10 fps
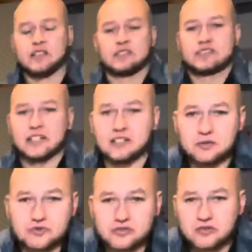So
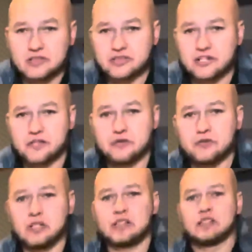I'm just going to show you.
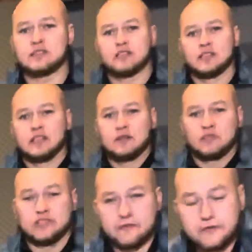I'm going to